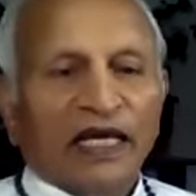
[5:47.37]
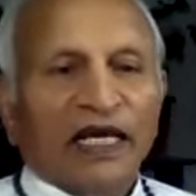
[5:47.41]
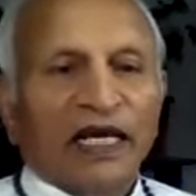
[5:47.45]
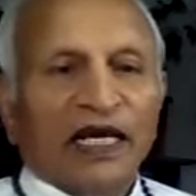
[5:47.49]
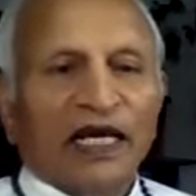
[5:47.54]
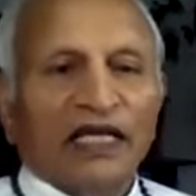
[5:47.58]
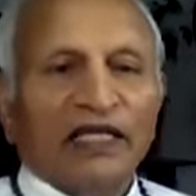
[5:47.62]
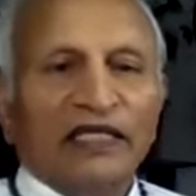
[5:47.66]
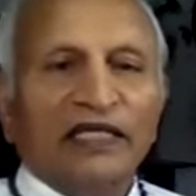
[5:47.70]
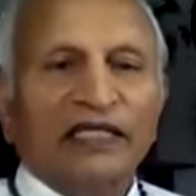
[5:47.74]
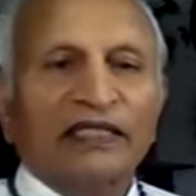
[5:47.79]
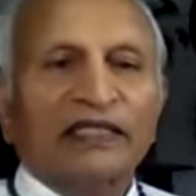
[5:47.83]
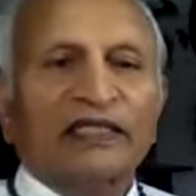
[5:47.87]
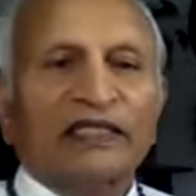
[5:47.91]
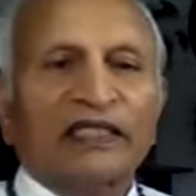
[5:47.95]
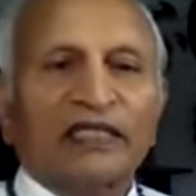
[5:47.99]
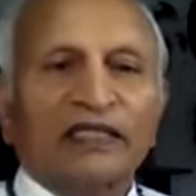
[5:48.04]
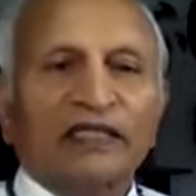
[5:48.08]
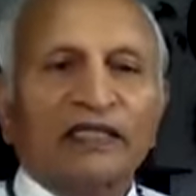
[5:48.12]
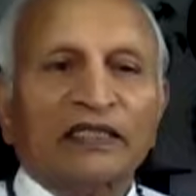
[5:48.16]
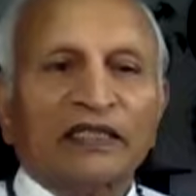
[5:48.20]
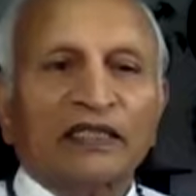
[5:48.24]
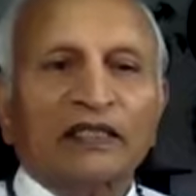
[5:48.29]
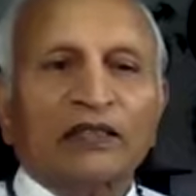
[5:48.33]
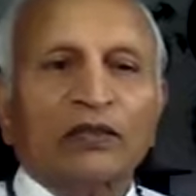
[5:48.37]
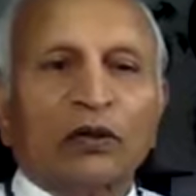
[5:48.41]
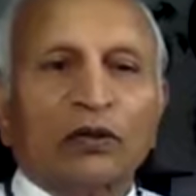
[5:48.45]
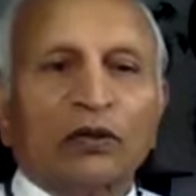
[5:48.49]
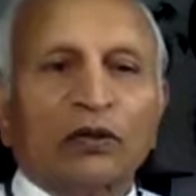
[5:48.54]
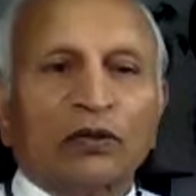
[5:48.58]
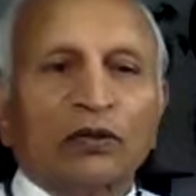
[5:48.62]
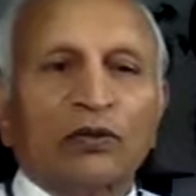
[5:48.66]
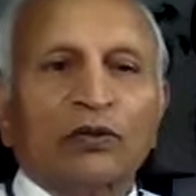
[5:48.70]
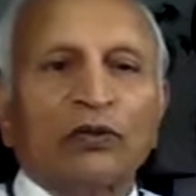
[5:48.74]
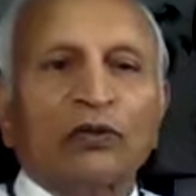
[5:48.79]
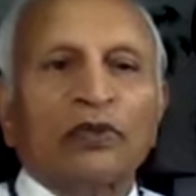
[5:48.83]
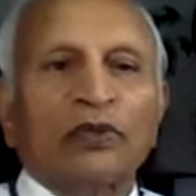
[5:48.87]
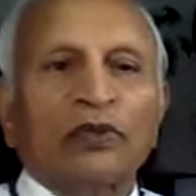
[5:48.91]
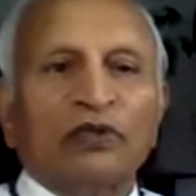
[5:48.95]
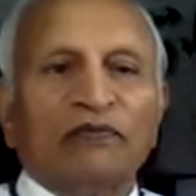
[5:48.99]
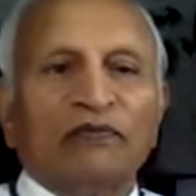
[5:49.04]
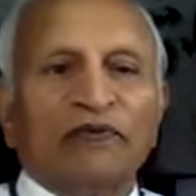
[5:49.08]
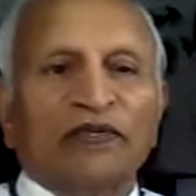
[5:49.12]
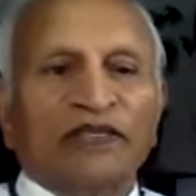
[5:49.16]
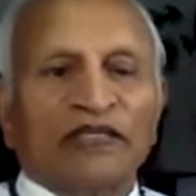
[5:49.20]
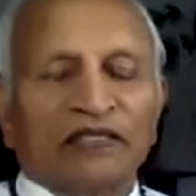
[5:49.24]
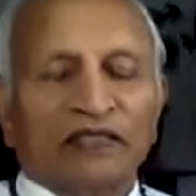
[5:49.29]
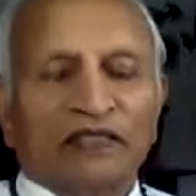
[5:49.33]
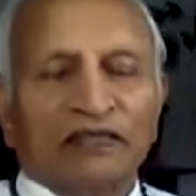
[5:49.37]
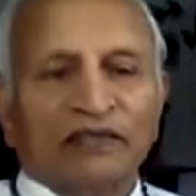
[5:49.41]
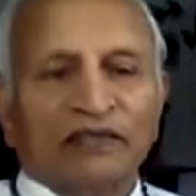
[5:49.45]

And the children or whoever